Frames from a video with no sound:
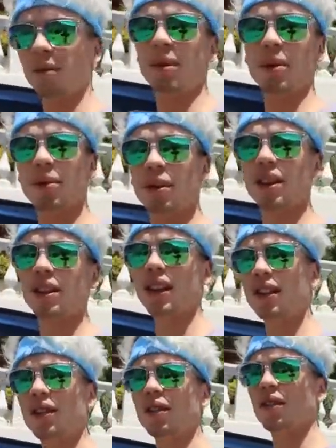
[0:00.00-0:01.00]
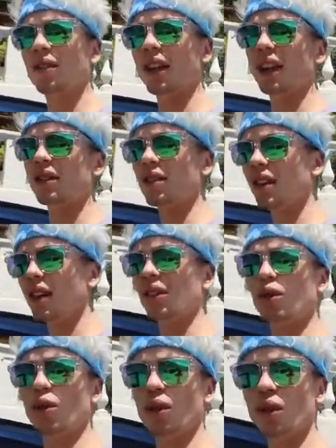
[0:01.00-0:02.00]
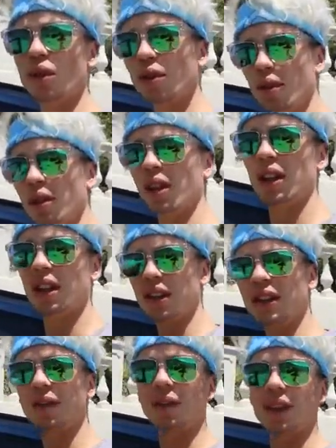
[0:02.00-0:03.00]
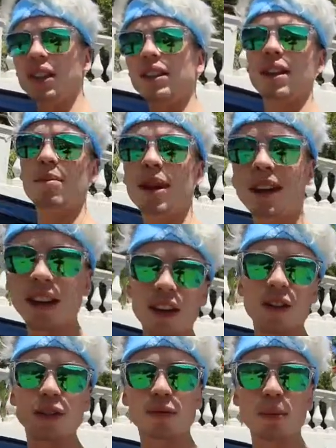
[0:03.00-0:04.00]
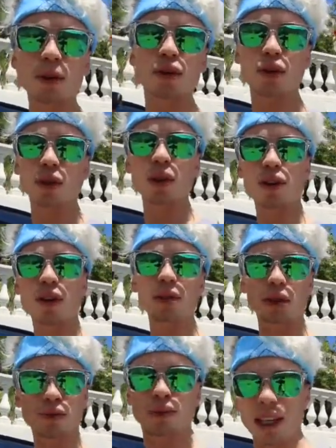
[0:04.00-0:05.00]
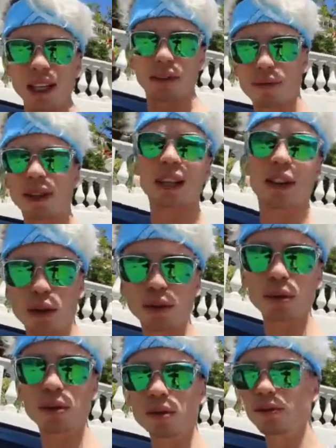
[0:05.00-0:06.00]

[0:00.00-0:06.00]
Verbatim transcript: it a bit more in the center over there so that I can talk you through the different things that make sports crossovers really, really cool.